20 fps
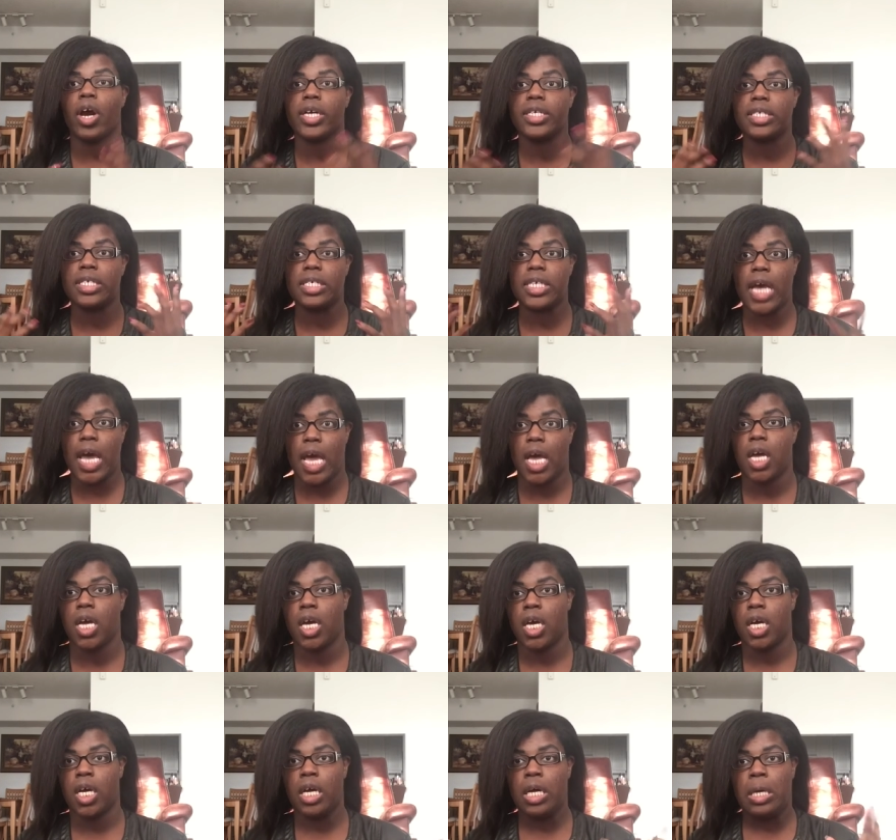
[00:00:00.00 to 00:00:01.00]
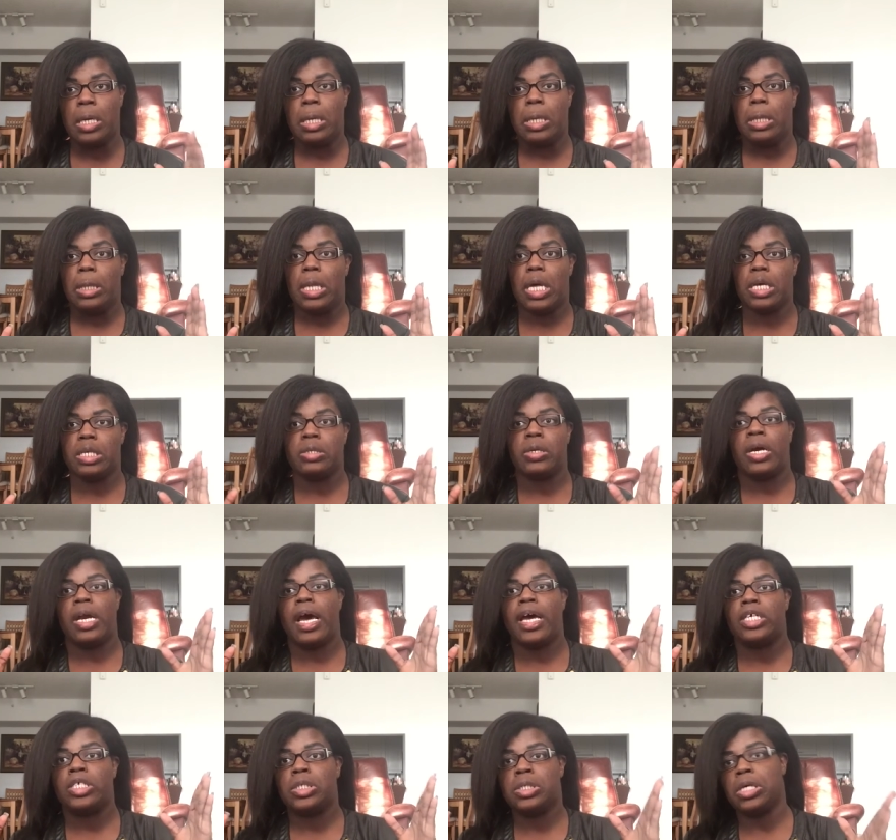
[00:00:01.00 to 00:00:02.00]
are today. That is what
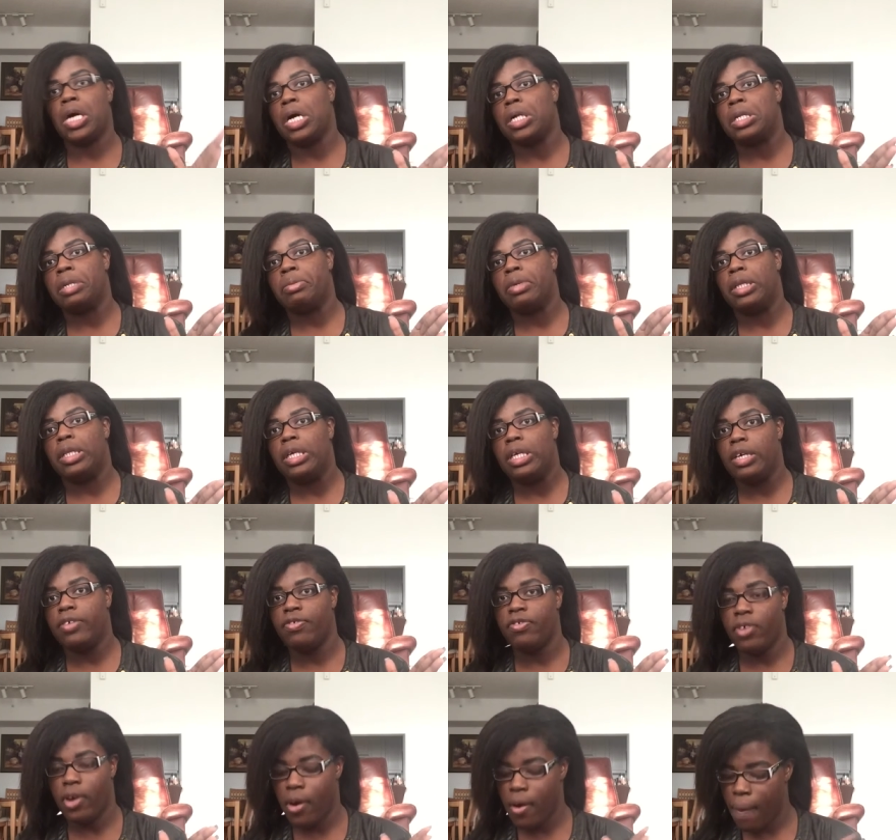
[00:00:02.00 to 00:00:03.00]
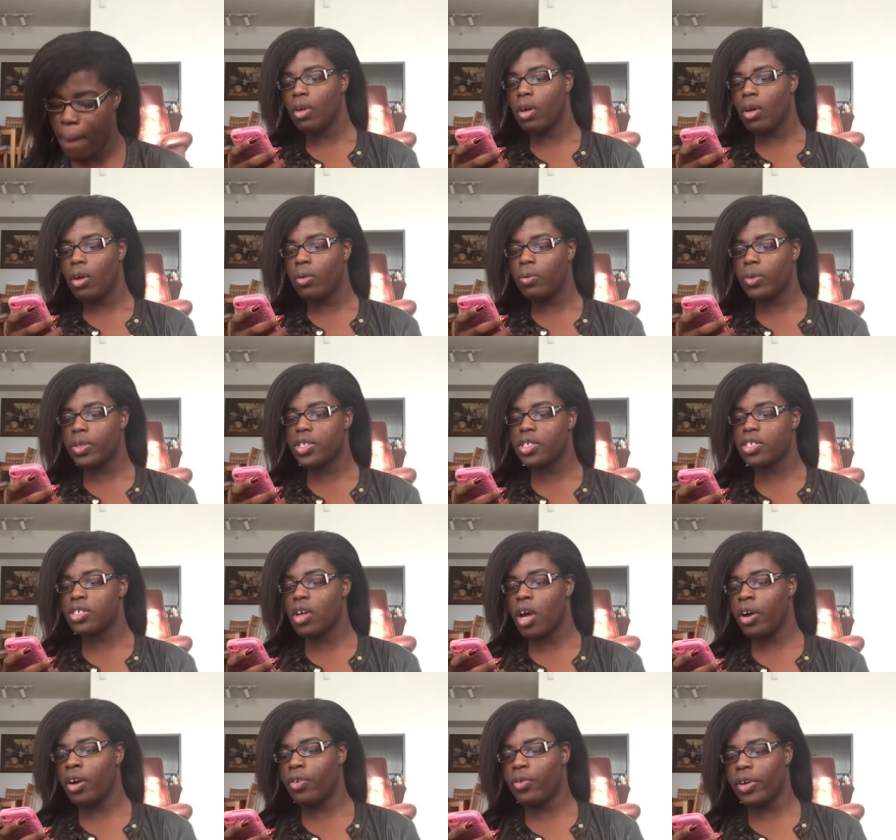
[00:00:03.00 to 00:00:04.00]
I strongly believe. What's a
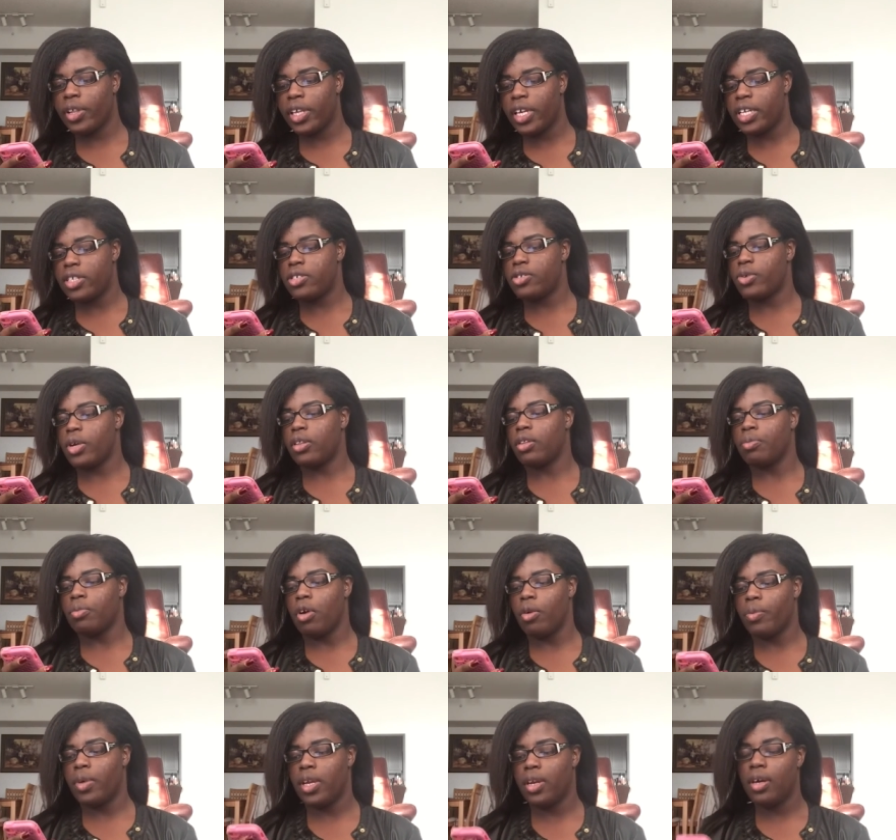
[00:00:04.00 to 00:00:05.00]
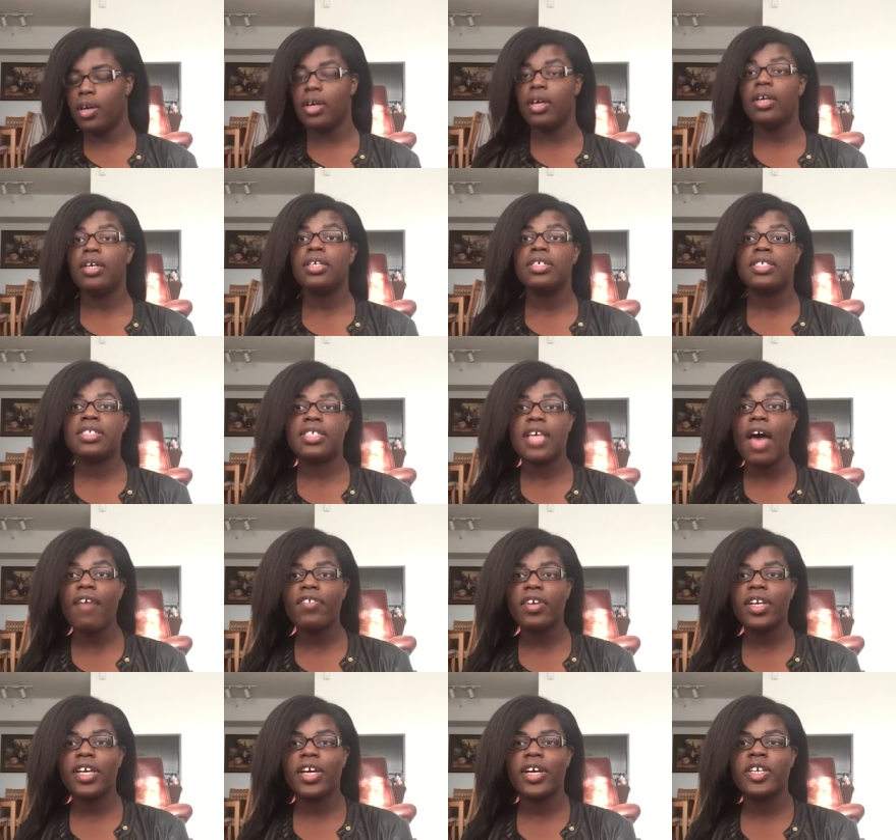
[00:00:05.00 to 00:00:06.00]
song you're really into at the moment?
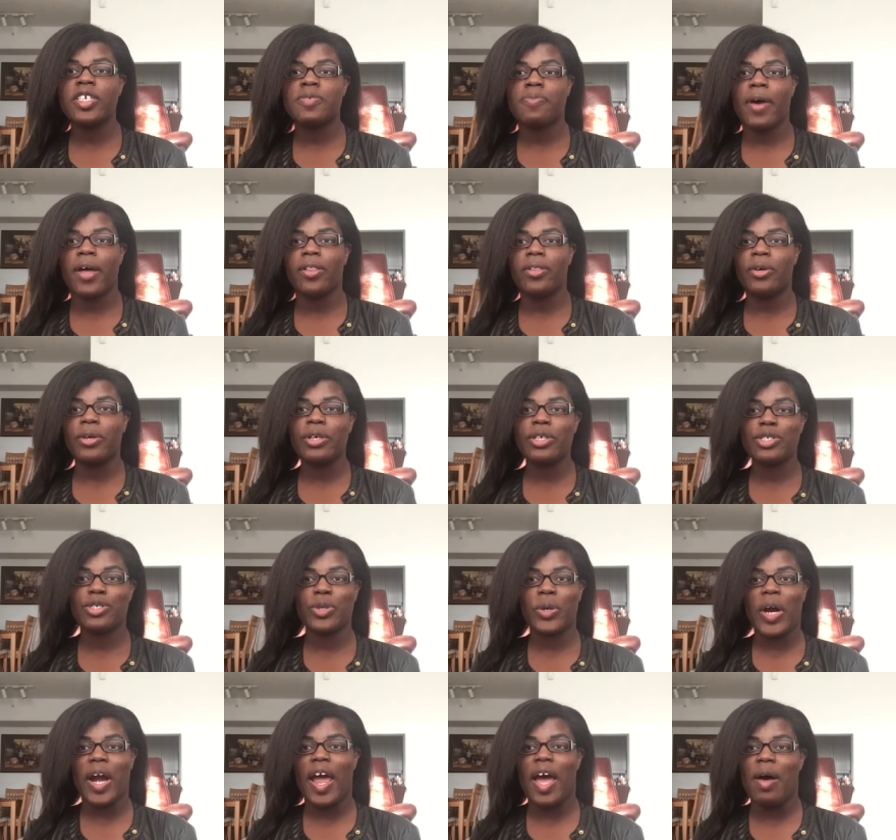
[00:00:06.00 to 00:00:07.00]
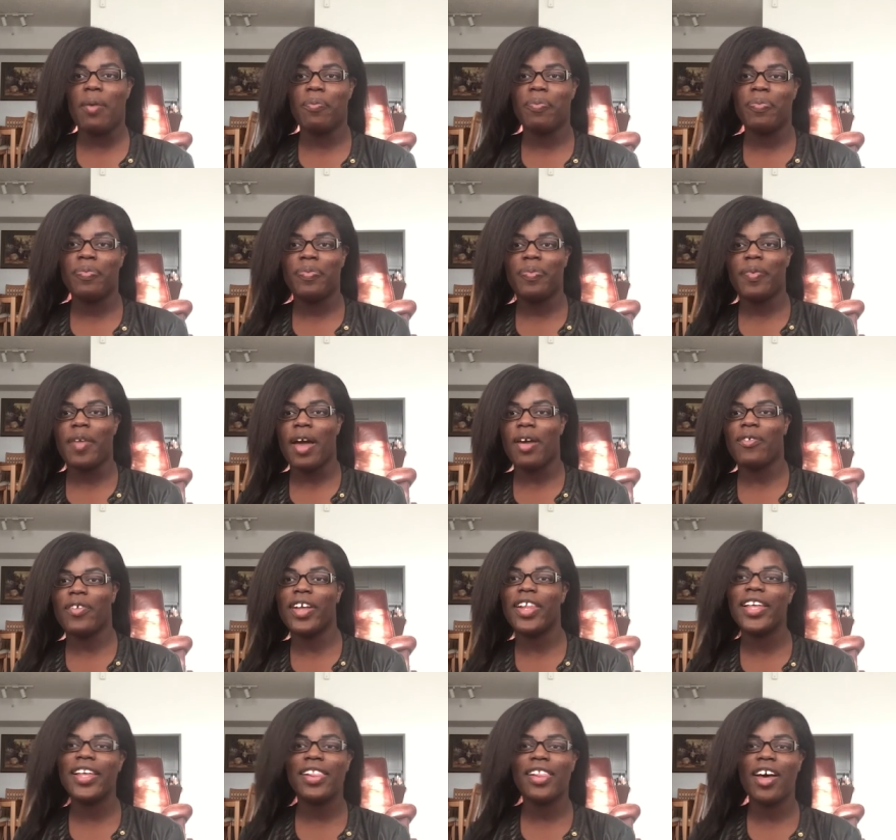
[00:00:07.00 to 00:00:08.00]
Seven Years by Lucas Graham. I
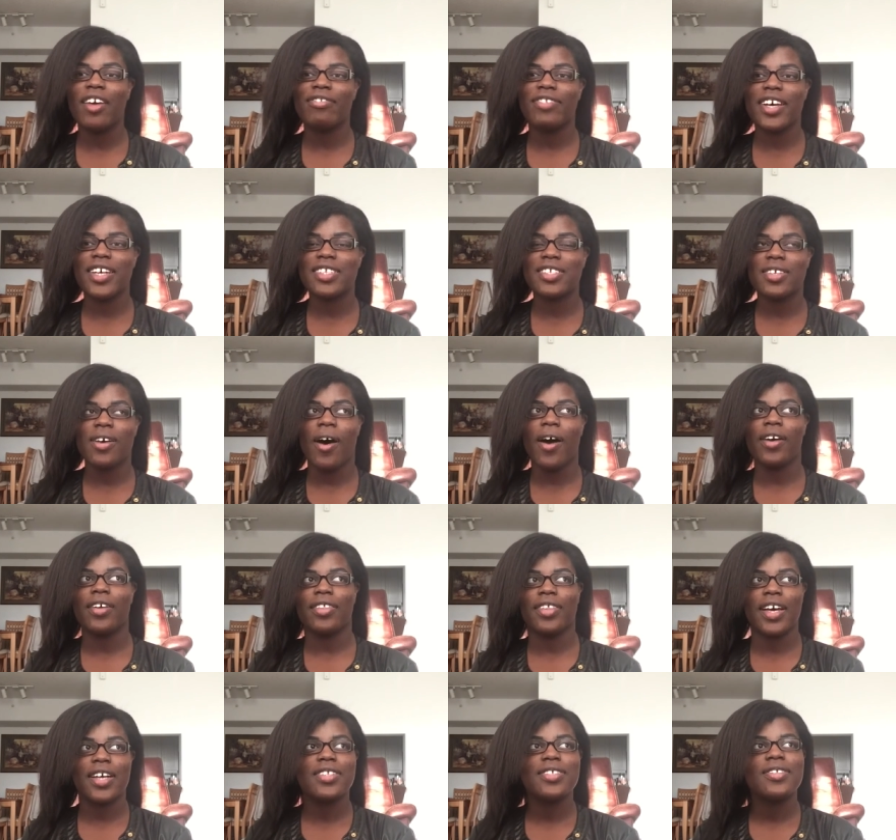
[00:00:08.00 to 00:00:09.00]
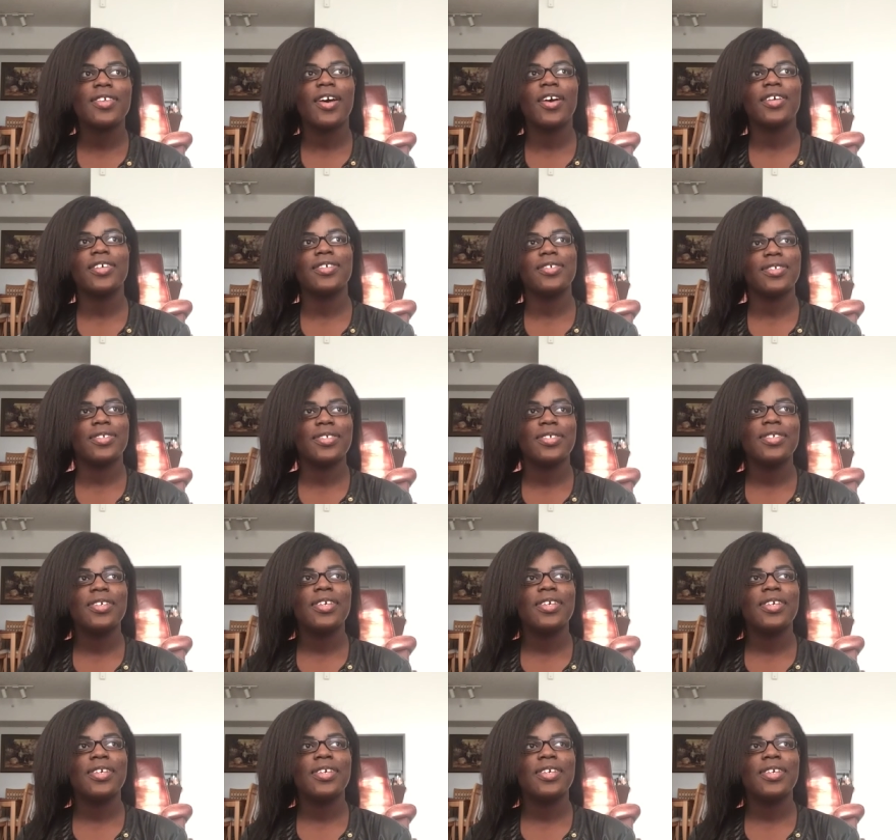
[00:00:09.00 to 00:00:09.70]
really love that song, and that song is,